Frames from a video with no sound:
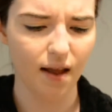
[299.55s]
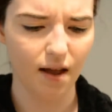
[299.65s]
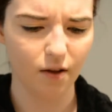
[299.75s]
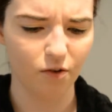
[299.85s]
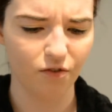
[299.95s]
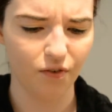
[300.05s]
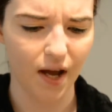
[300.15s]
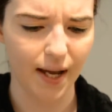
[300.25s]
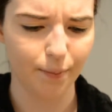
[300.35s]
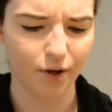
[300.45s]
e.l.f.
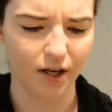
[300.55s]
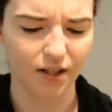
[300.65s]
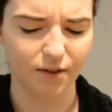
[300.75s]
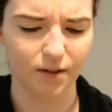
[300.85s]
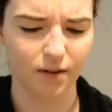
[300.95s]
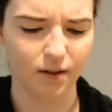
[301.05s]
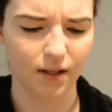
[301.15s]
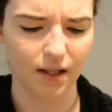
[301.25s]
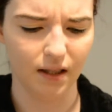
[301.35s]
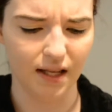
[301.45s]
eye primer
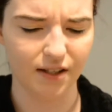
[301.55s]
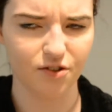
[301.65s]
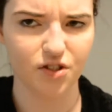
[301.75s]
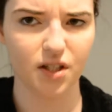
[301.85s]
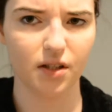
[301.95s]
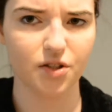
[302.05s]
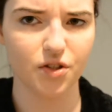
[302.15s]
and liner sealer.